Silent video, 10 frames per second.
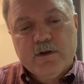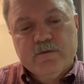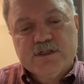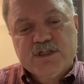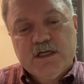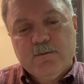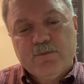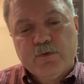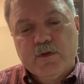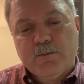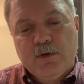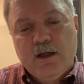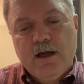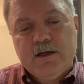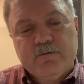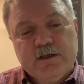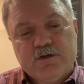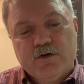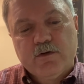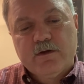of the sheep through the blood of the
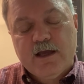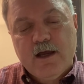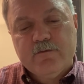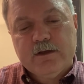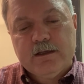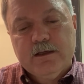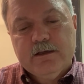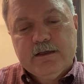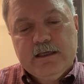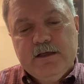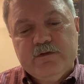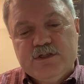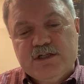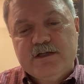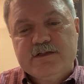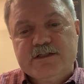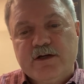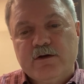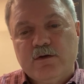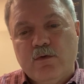eternal covenant, even Jesus
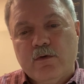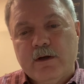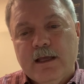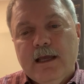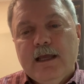our Lord,